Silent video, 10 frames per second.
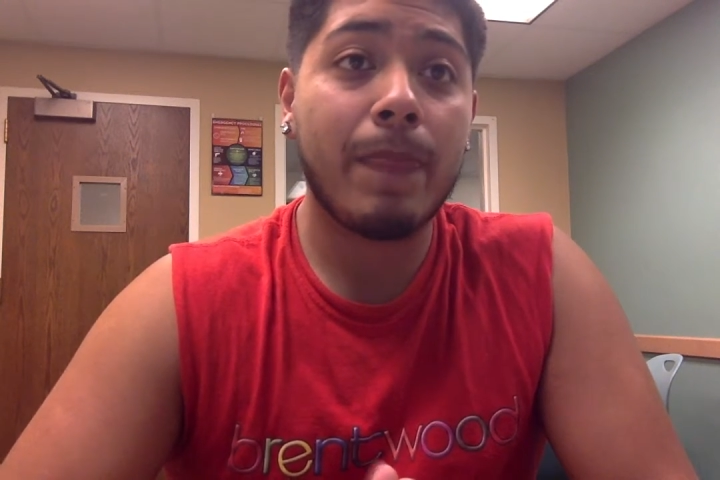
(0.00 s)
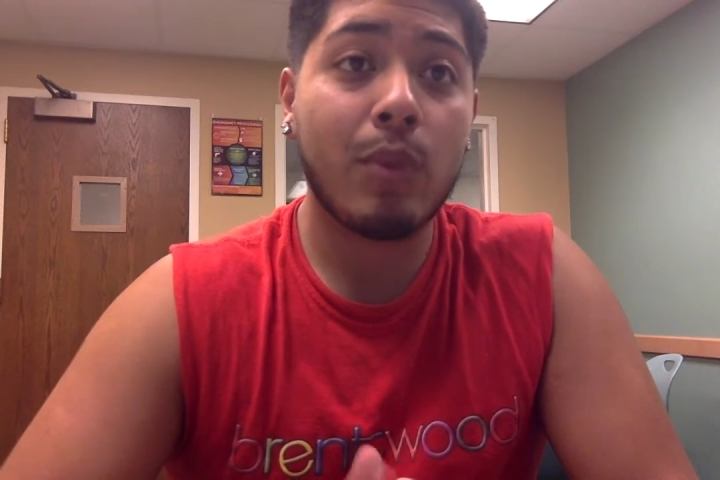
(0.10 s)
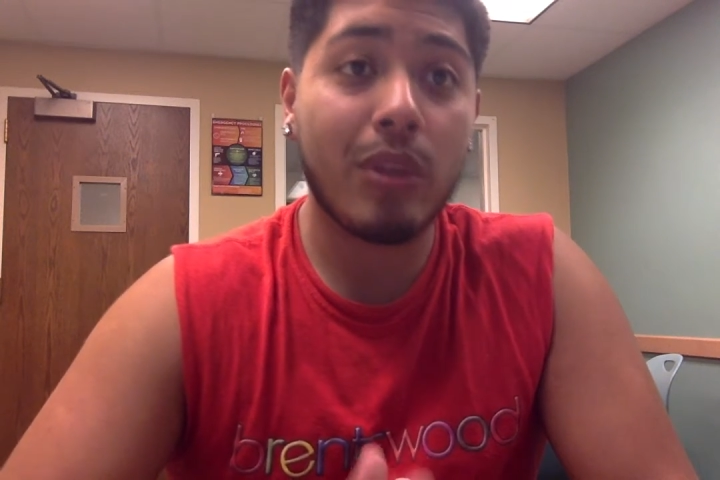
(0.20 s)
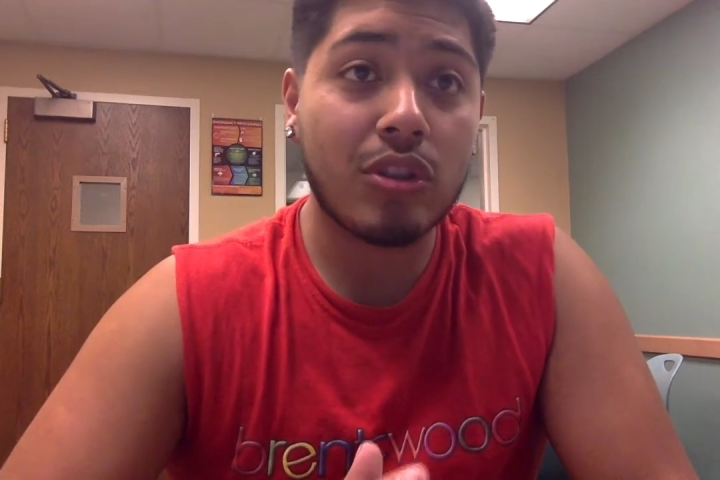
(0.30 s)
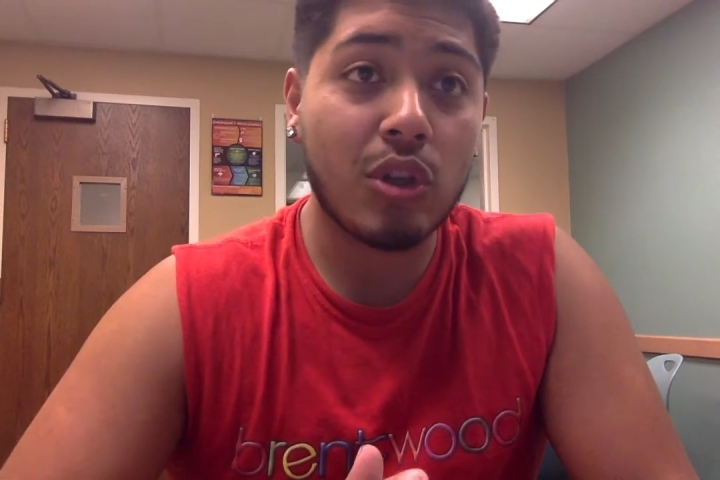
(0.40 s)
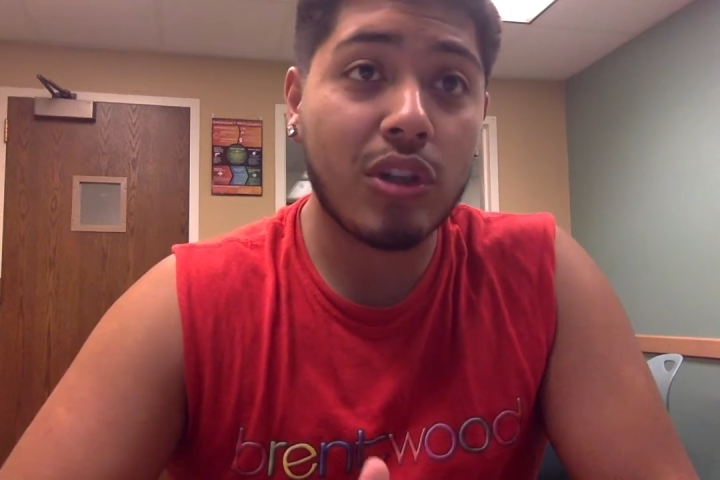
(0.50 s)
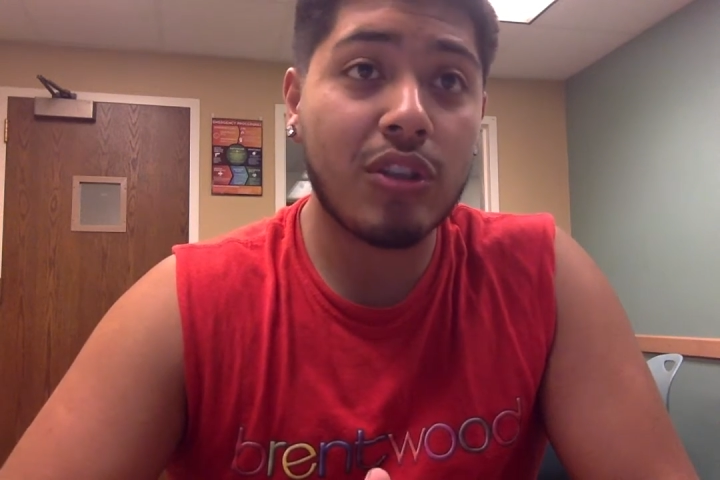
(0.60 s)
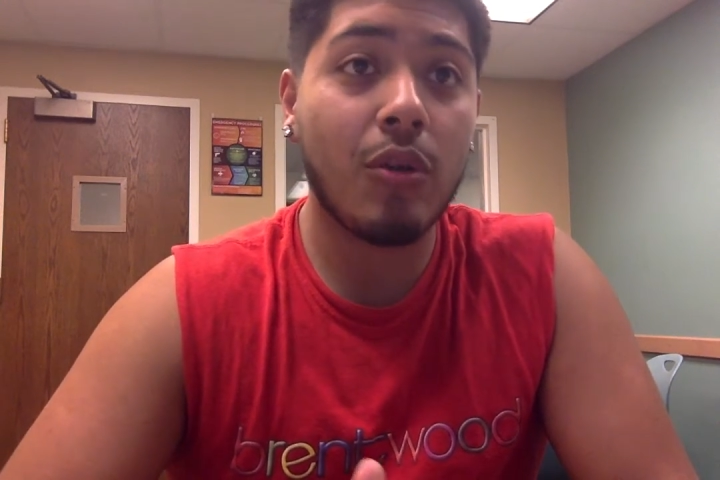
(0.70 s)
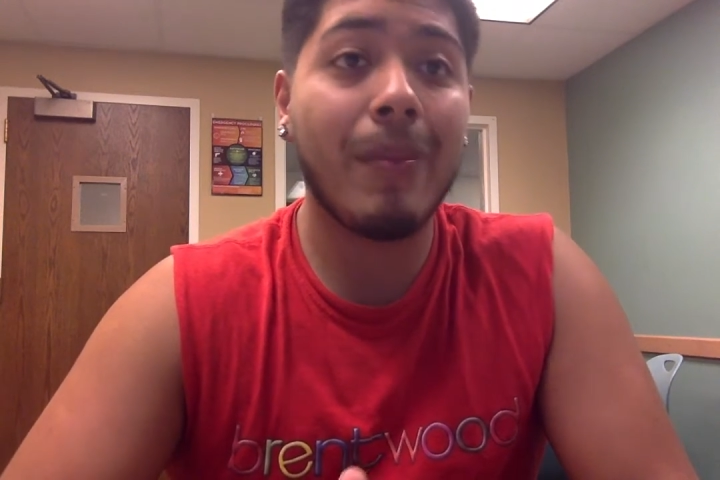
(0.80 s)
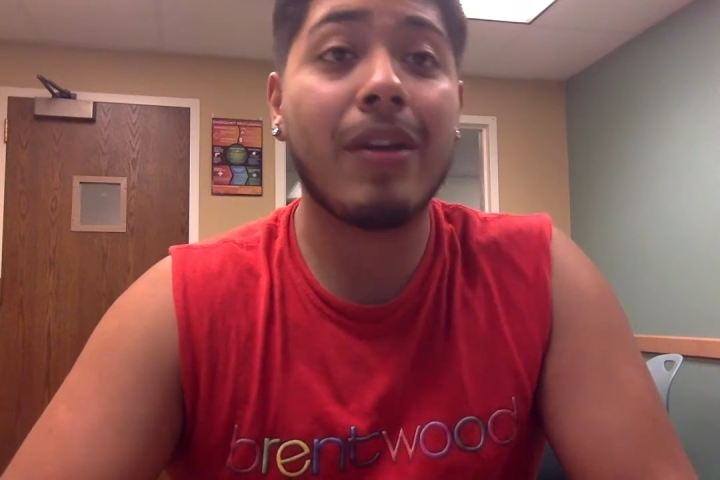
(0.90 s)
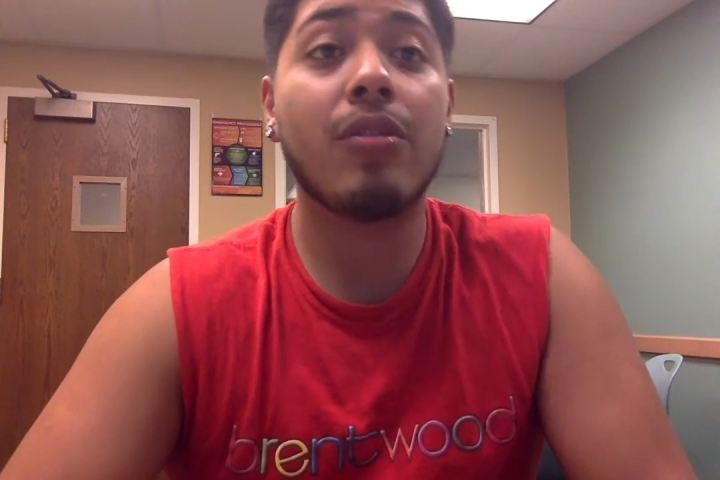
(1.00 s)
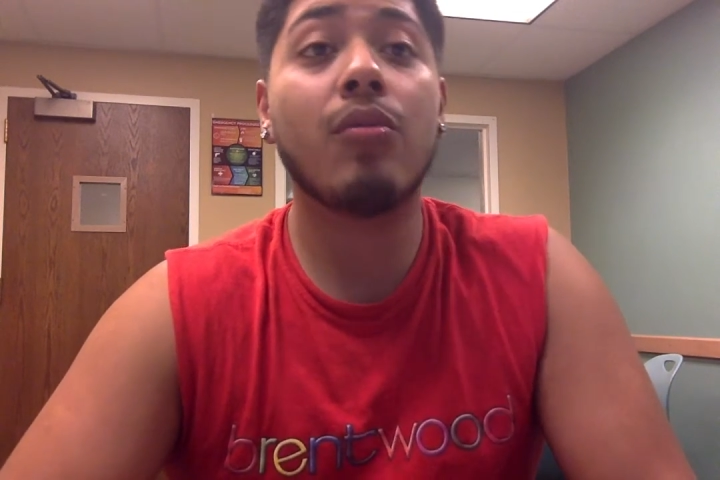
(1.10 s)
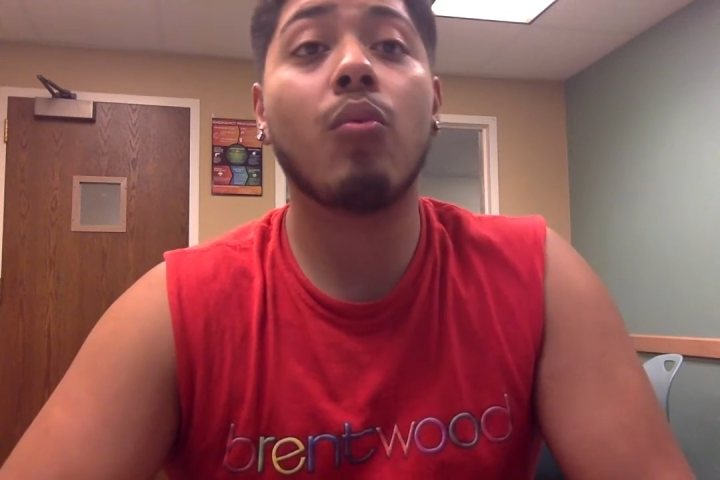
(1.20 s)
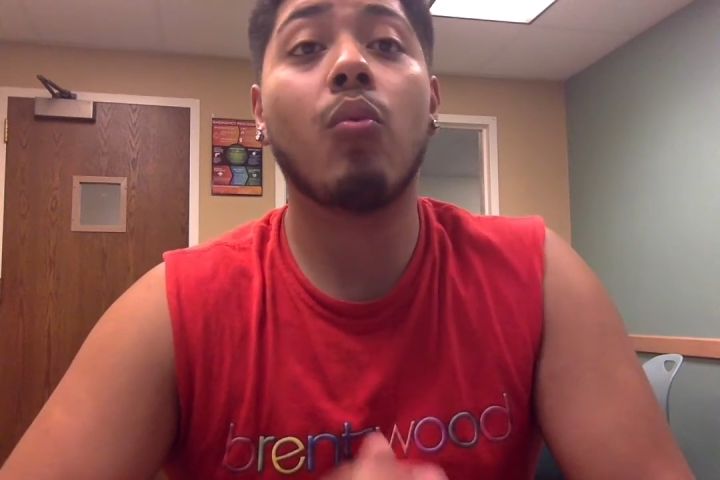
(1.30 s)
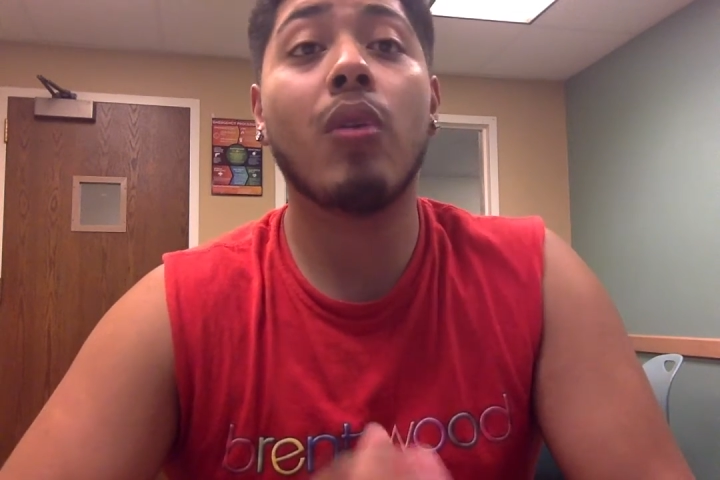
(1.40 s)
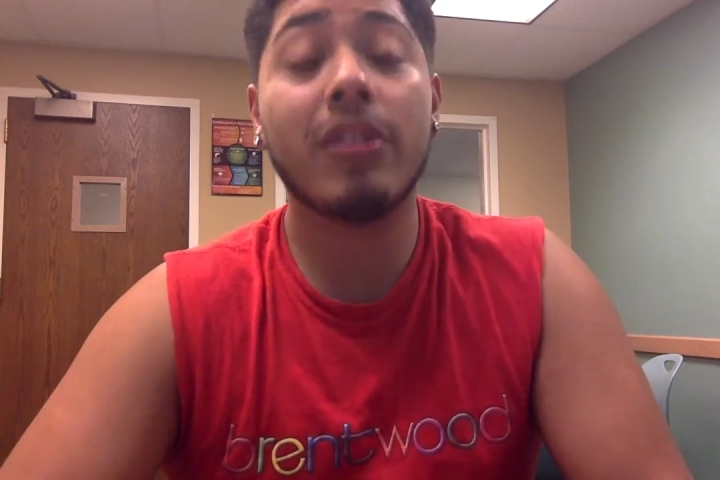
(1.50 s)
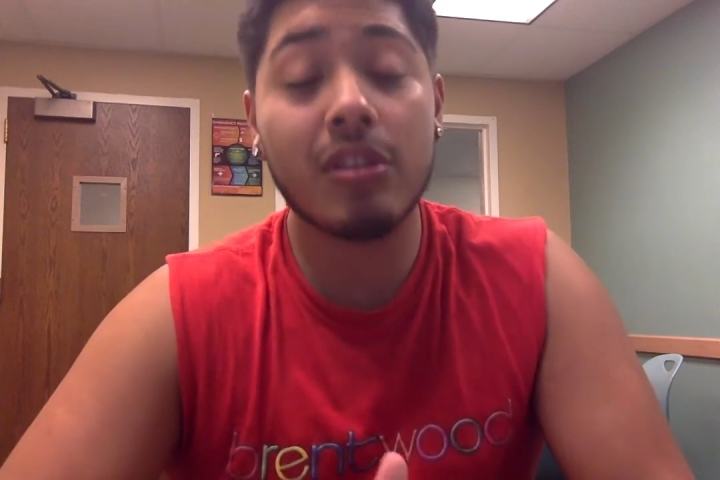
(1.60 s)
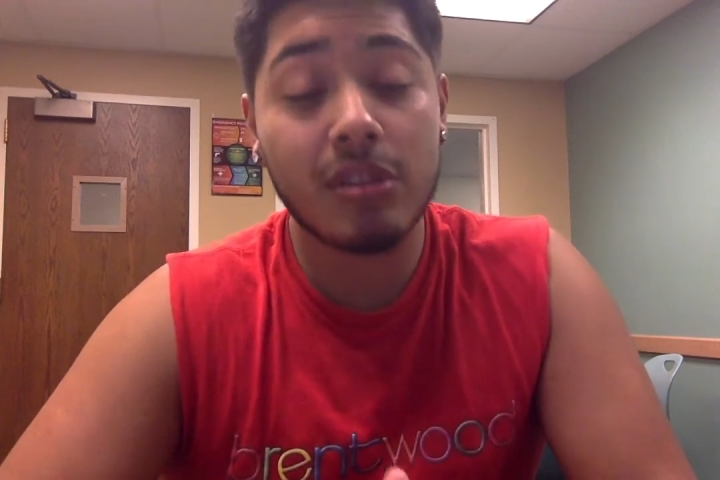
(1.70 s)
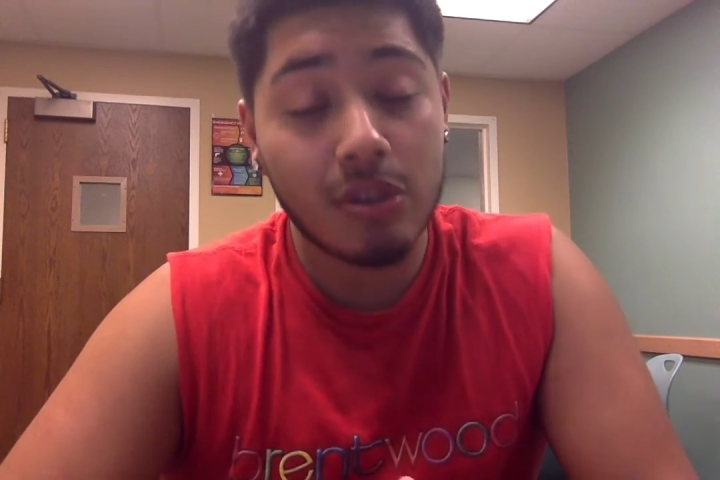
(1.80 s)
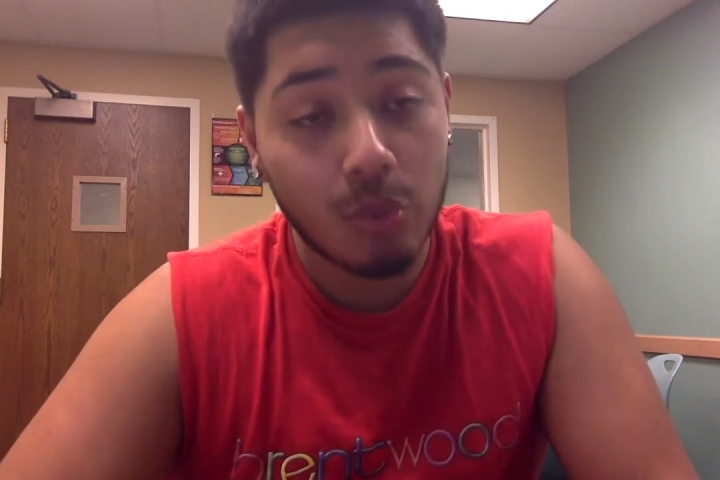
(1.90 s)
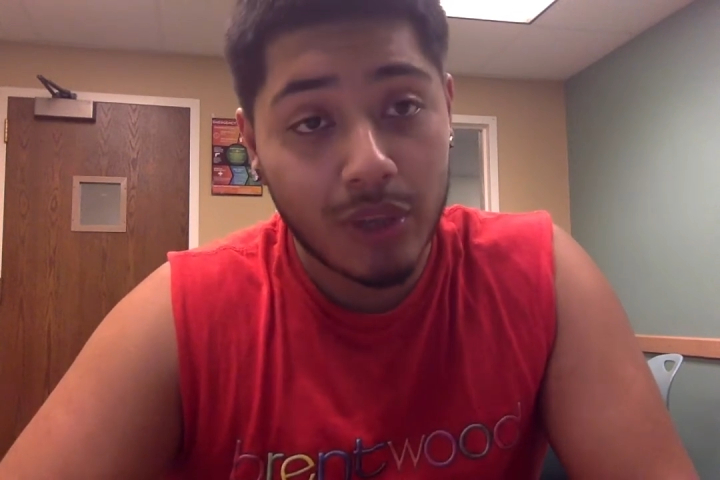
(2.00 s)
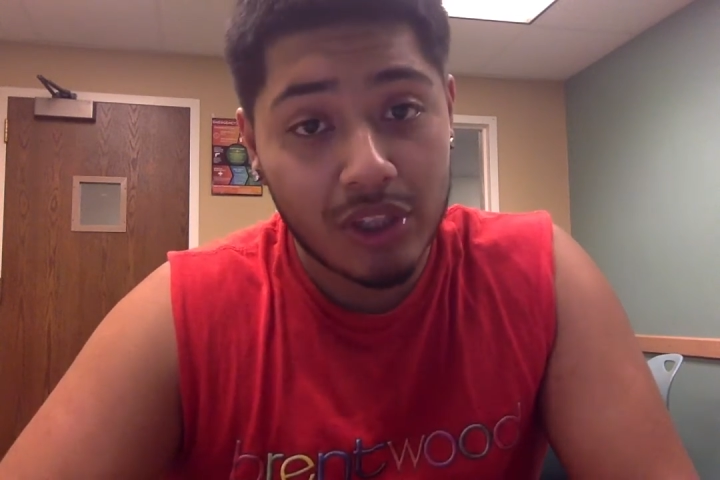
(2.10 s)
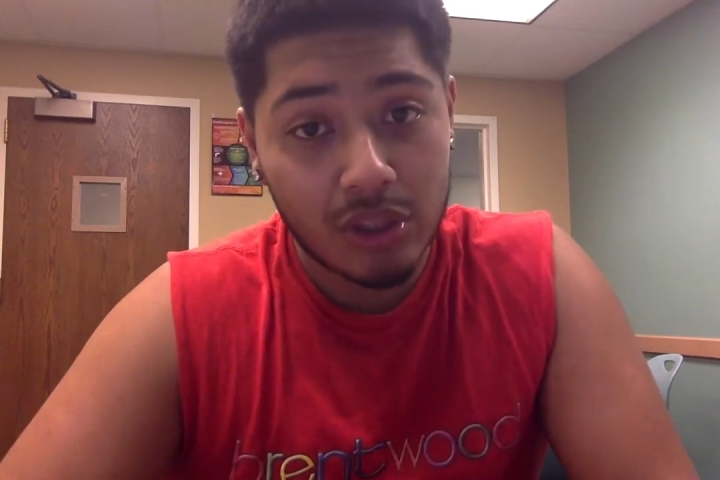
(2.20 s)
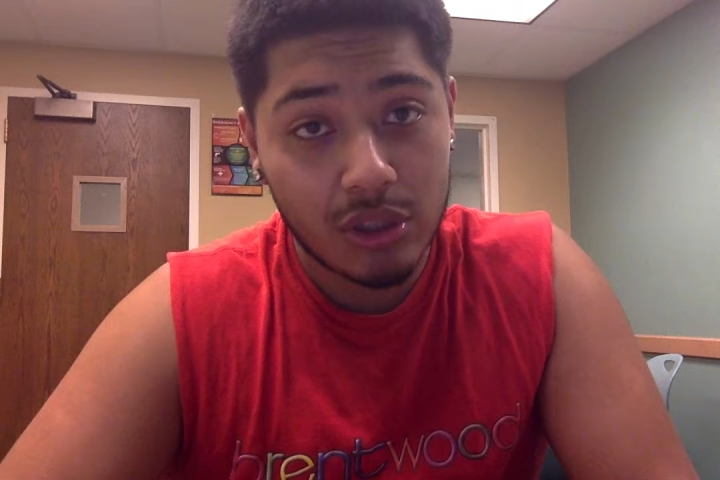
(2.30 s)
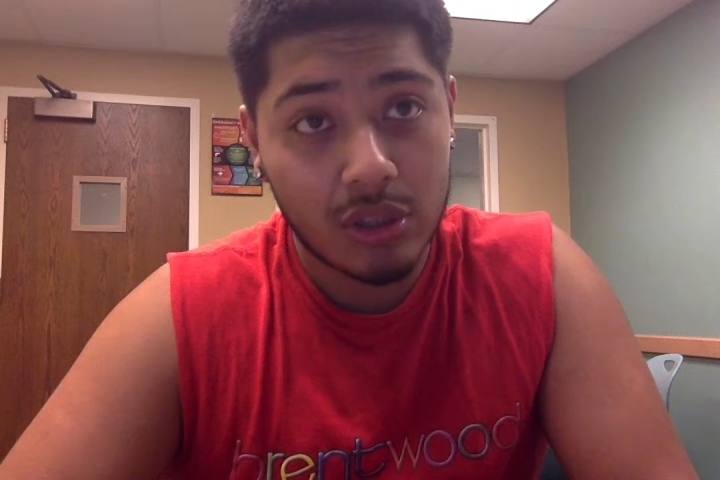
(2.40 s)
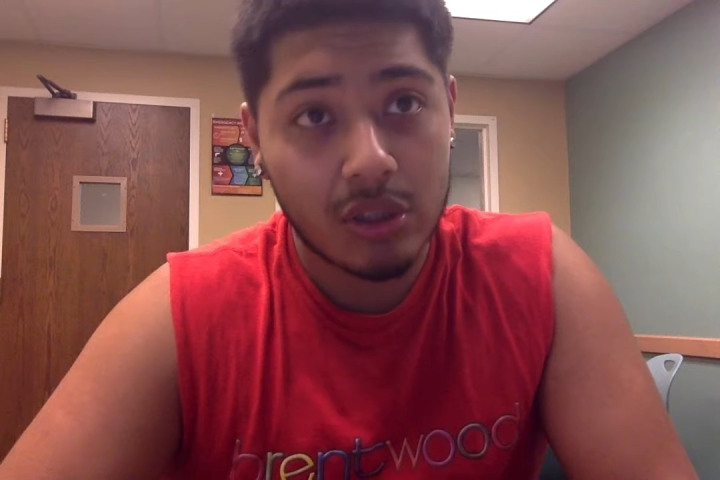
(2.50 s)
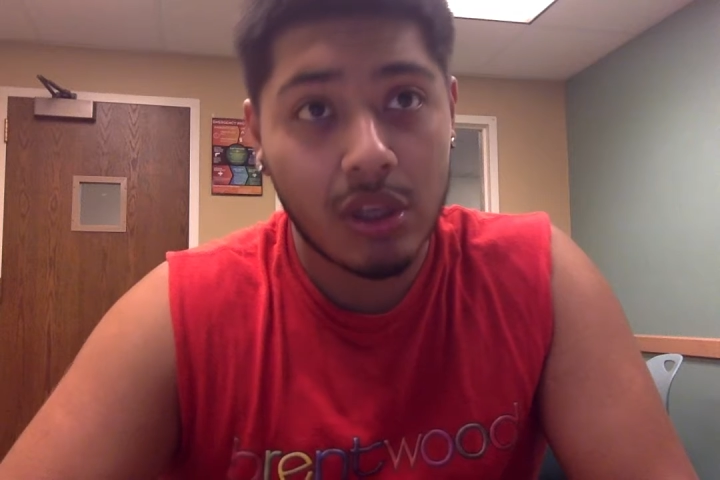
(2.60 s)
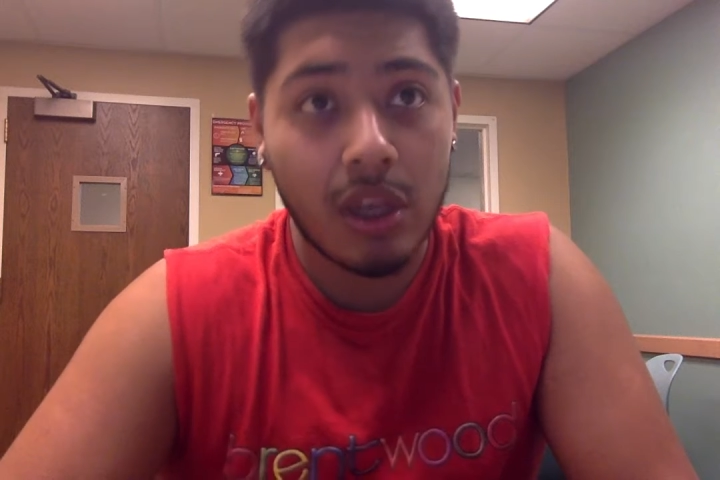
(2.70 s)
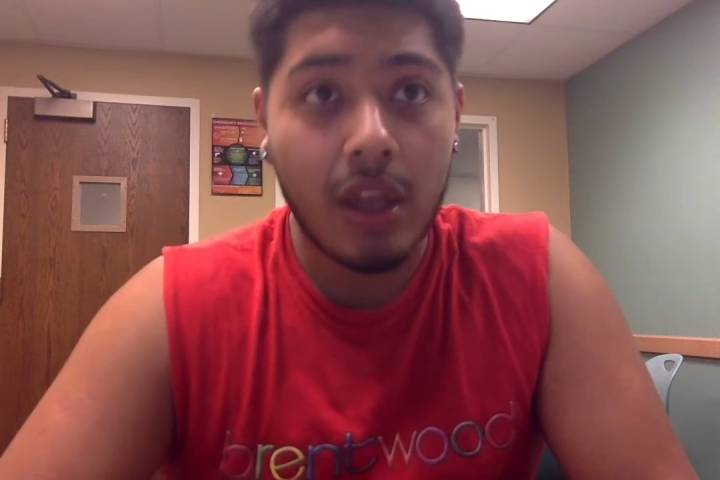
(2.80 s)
to an attorney no matter what the situation is.